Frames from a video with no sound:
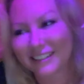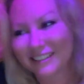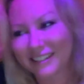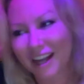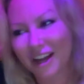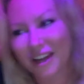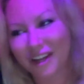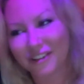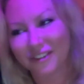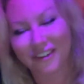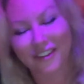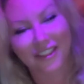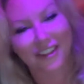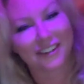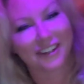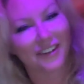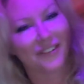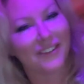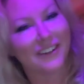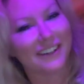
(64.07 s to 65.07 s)

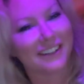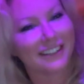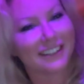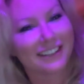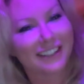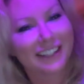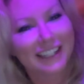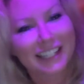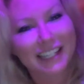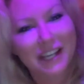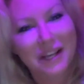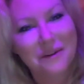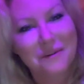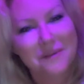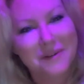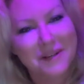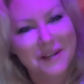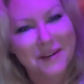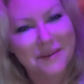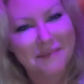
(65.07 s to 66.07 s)
131.
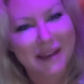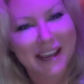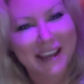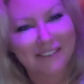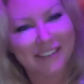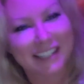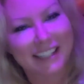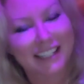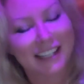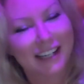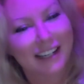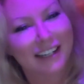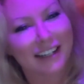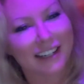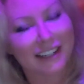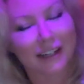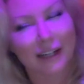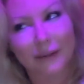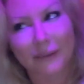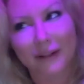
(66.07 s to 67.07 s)
Woo, baby.
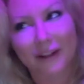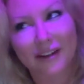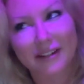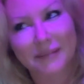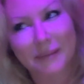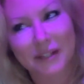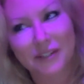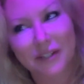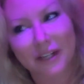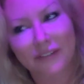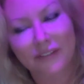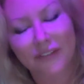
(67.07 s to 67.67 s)
Okay, I uh, lost my train of